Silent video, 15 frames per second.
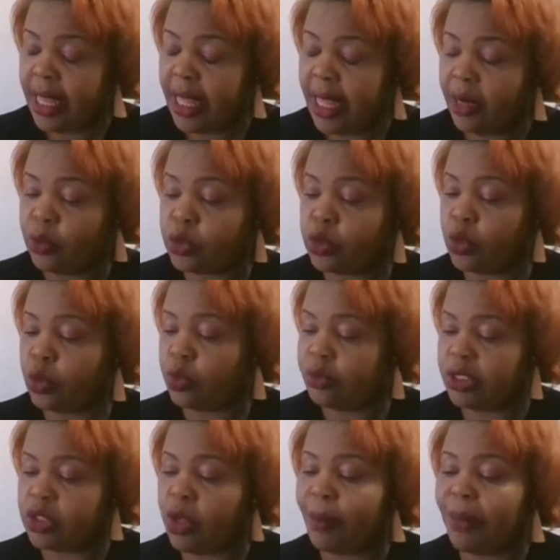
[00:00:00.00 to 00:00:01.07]
And also,
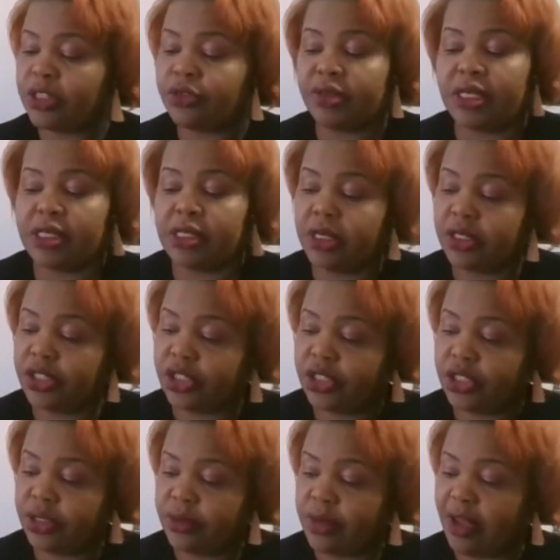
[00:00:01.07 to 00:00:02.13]
there's not much
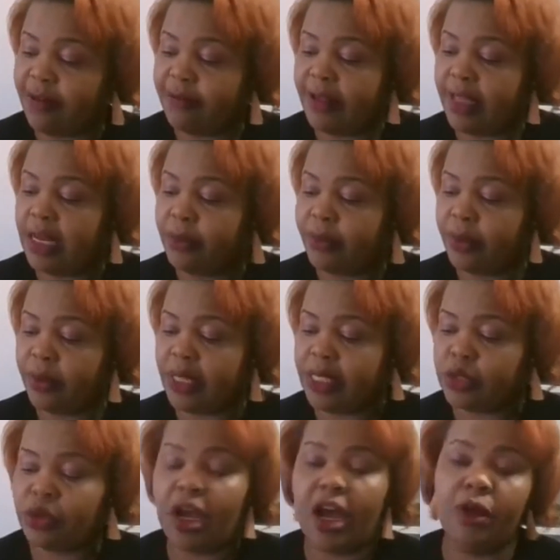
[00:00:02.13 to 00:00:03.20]
research available
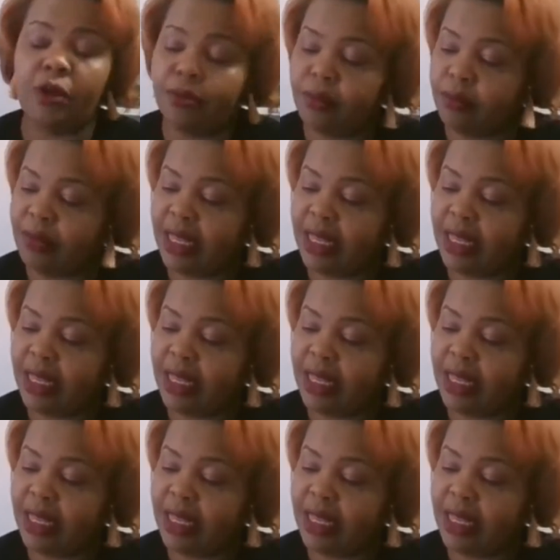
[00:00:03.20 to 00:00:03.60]
as to how